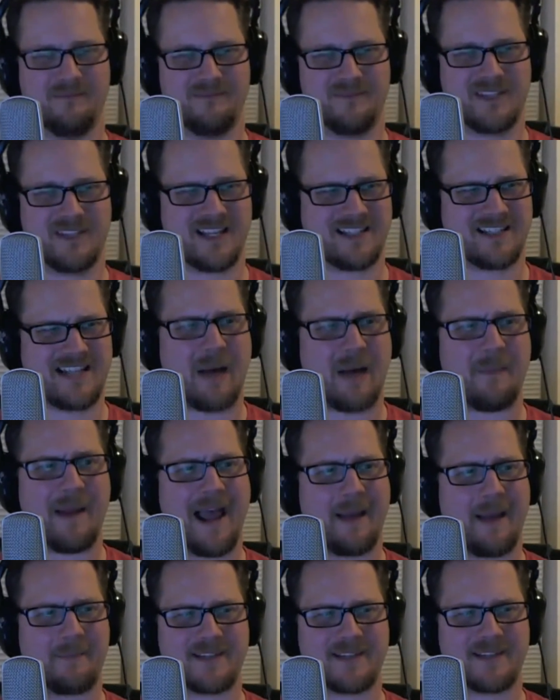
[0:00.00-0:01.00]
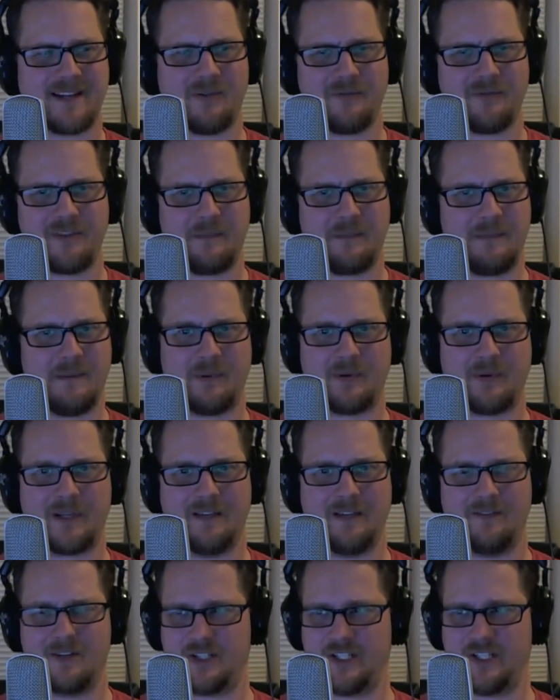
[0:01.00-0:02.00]
Desktop apps, I don't think people
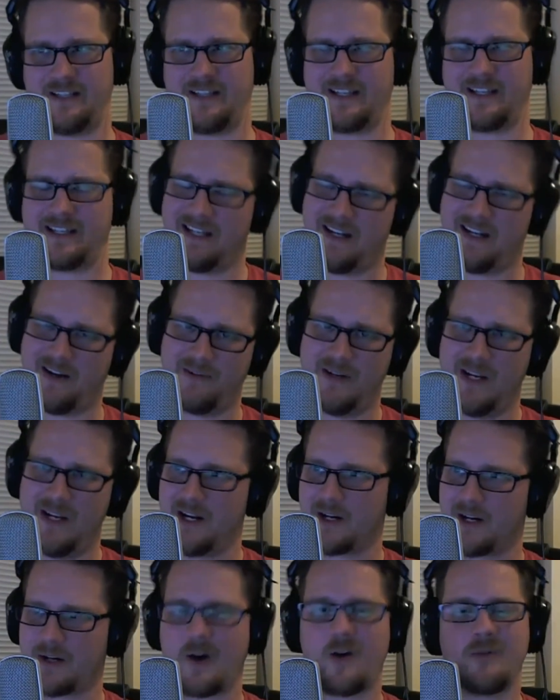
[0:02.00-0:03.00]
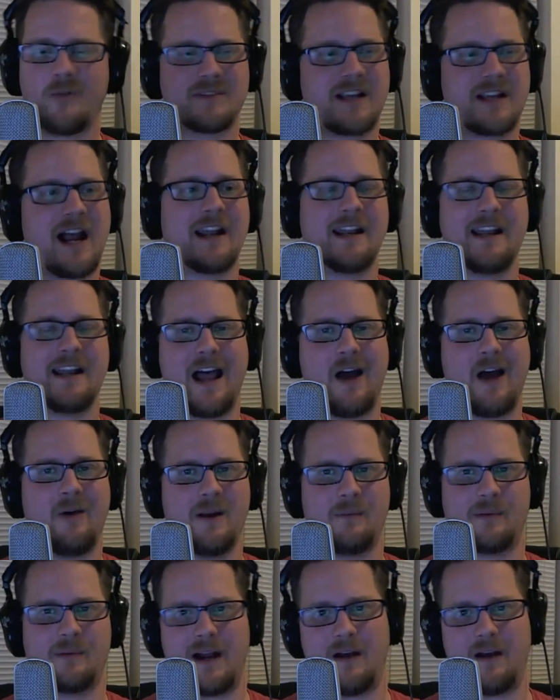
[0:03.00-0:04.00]
give a shit. Like, Chrome's got it now
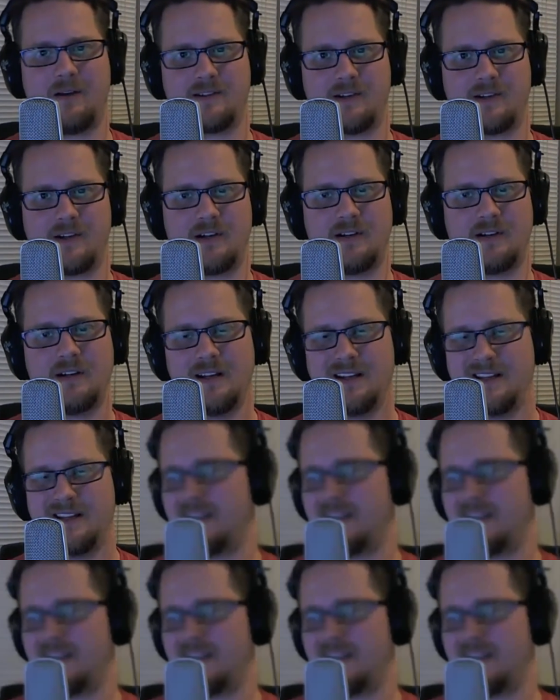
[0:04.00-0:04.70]
in browser.